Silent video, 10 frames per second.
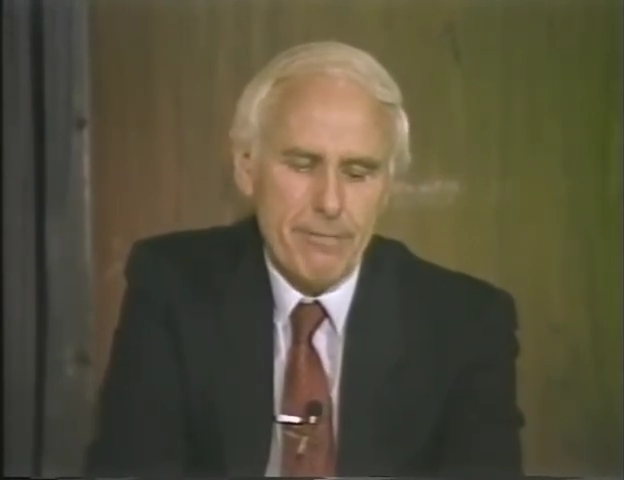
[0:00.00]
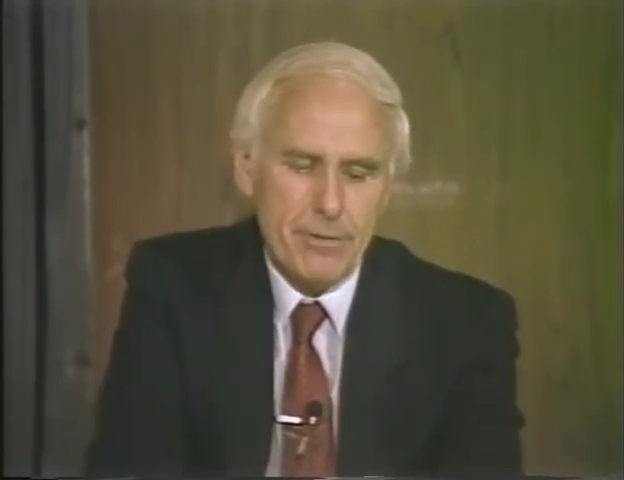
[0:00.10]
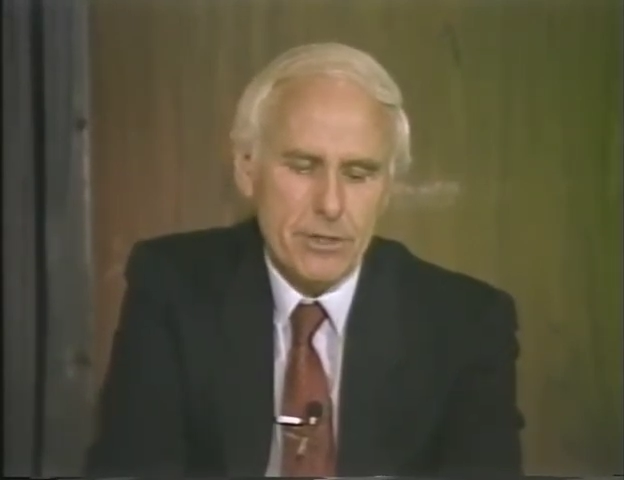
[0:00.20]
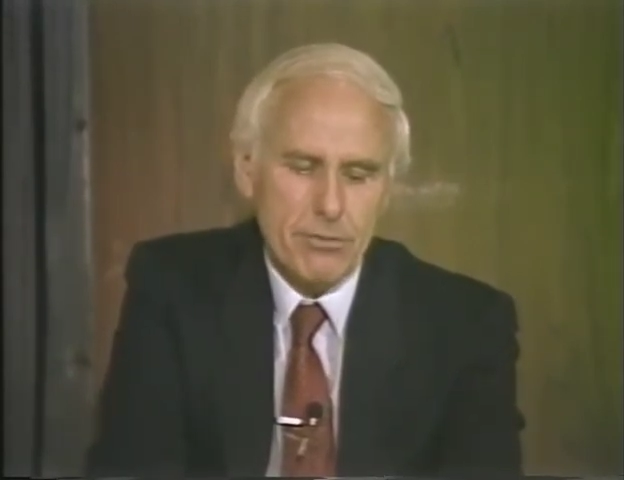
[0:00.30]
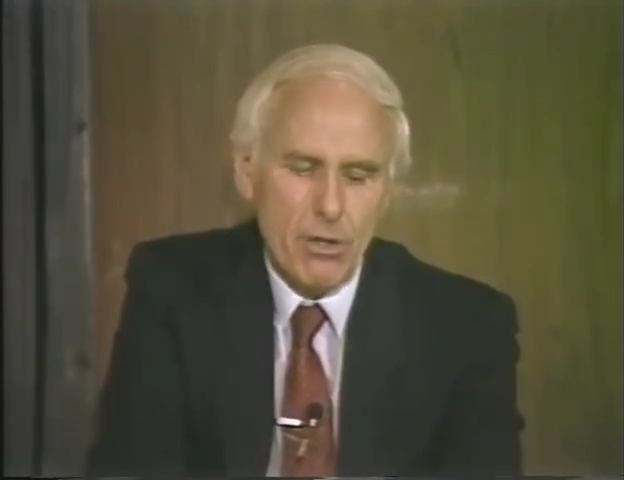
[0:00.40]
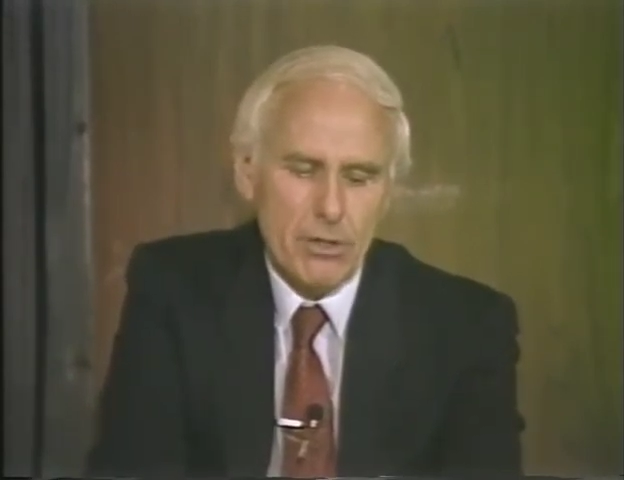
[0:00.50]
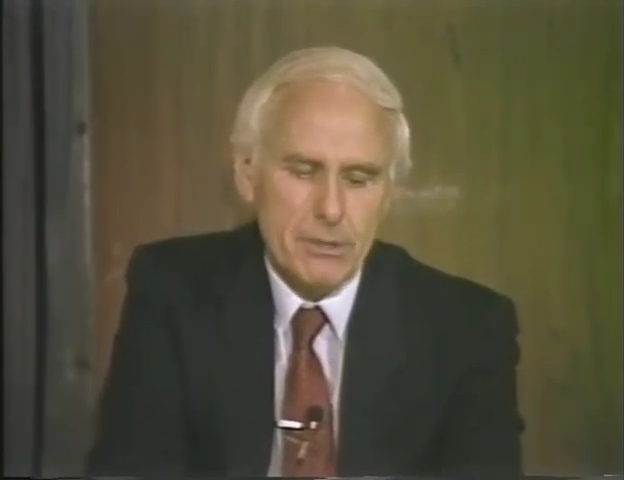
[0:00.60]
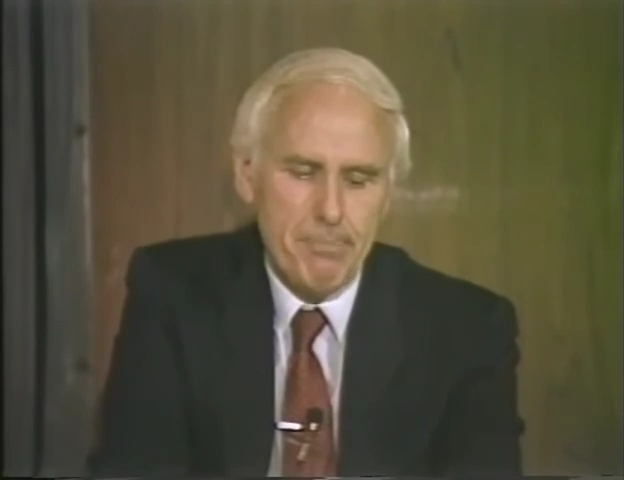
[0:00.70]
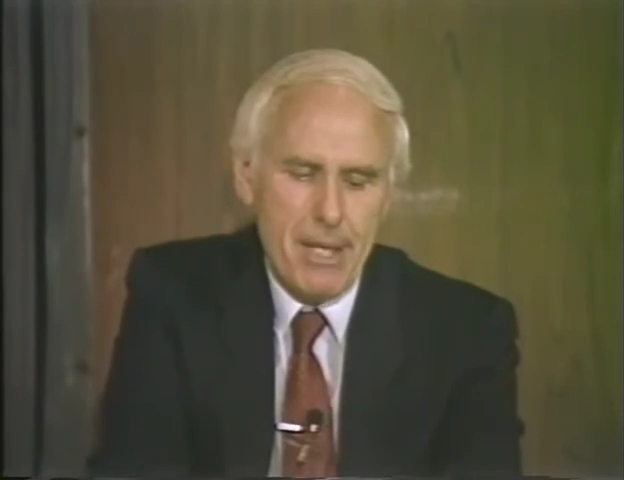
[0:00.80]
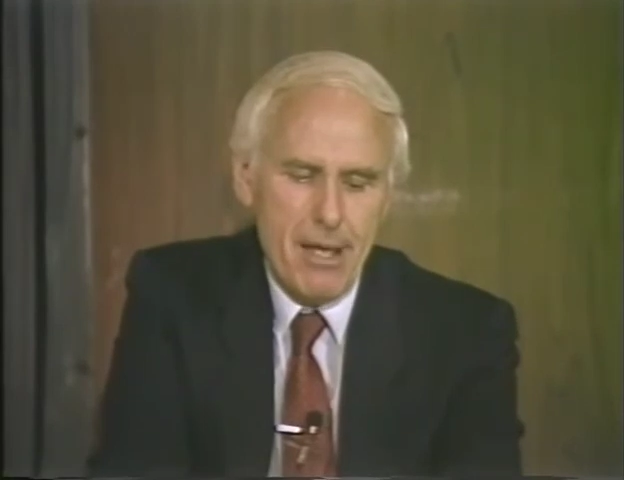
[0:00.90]
first of all,
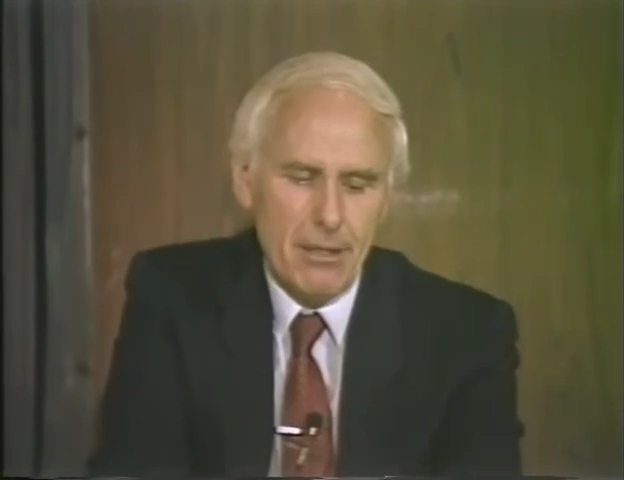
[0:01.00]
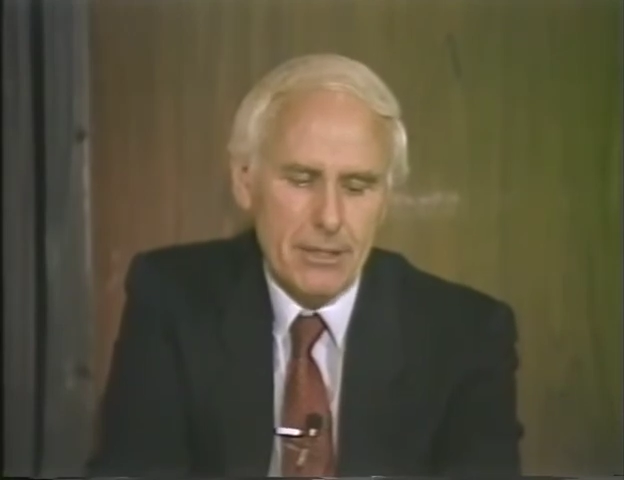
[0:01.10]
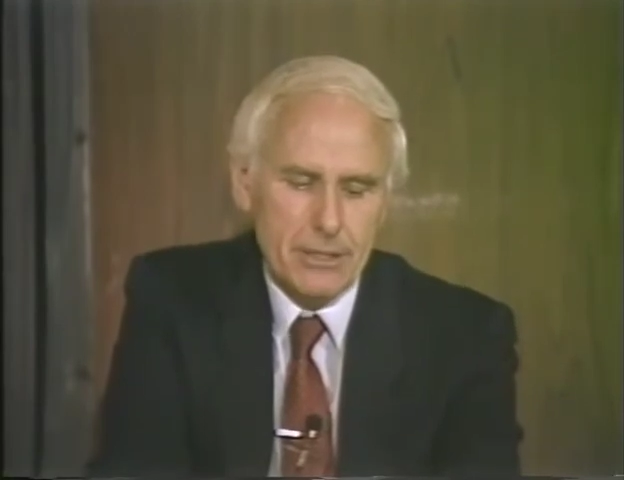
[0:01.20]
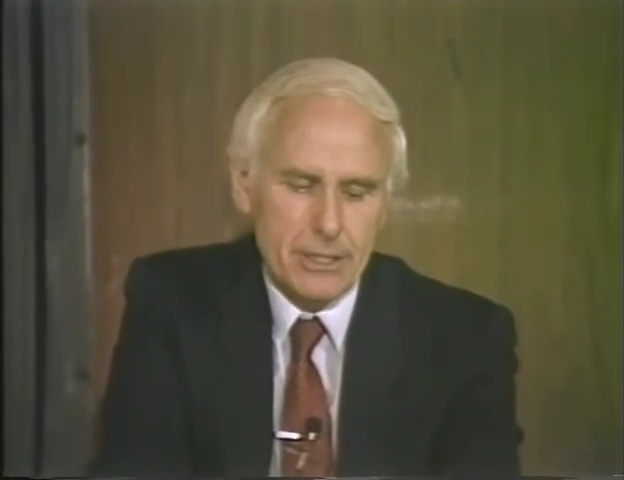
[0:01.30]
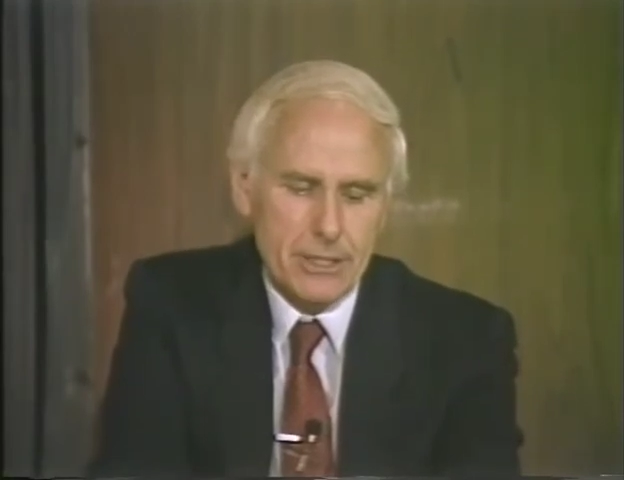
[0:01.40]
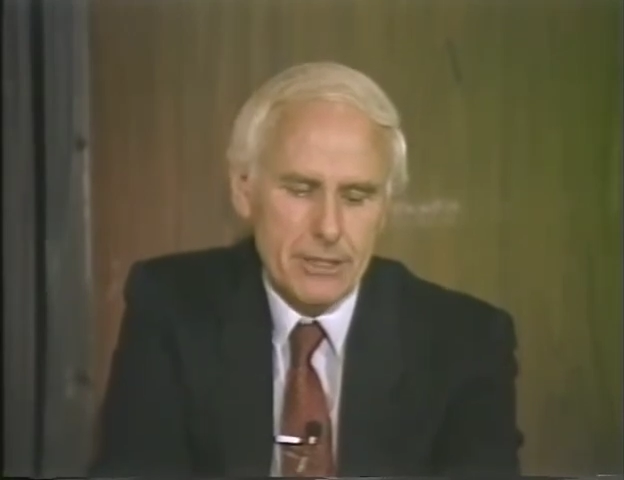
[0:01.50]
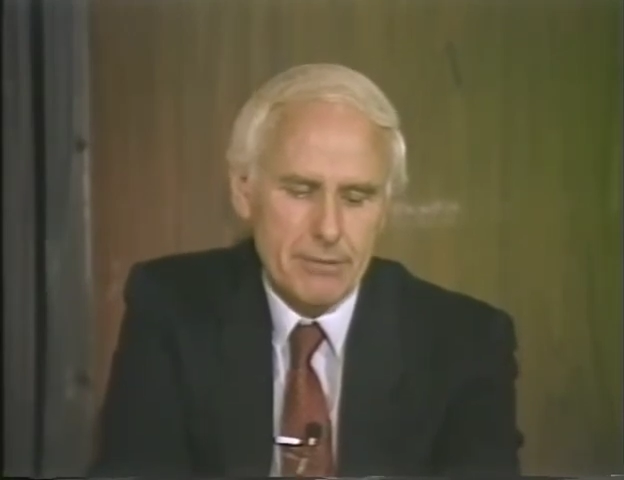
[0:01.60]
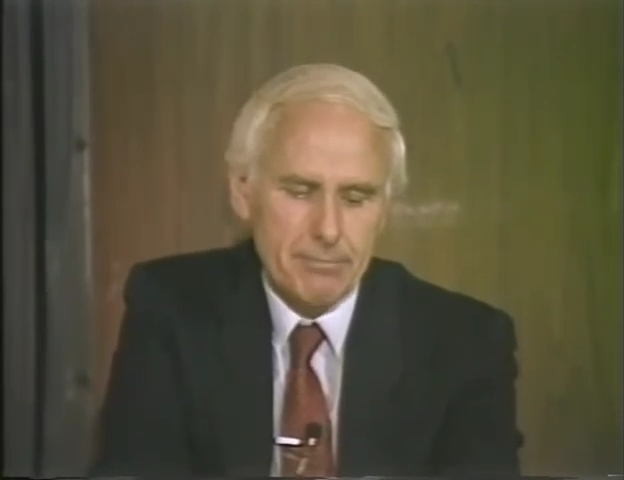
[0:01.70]
is balanced.